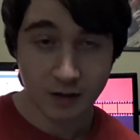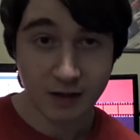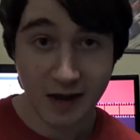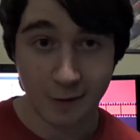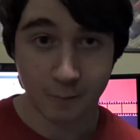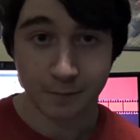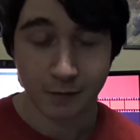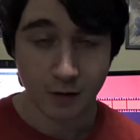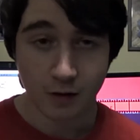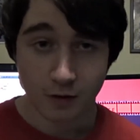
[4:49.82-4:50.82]
Now,
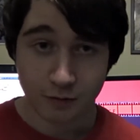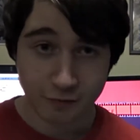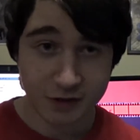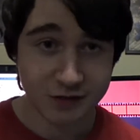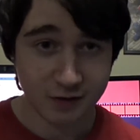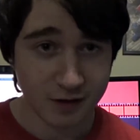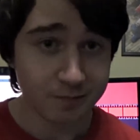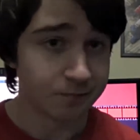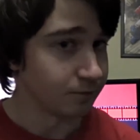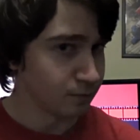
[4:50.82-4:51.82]
the reason
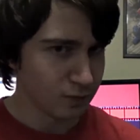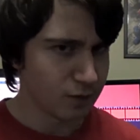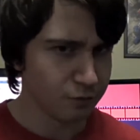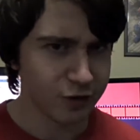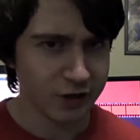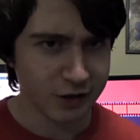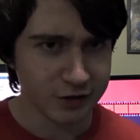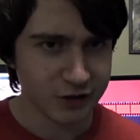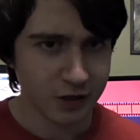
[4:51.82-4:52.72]
I'm bringing this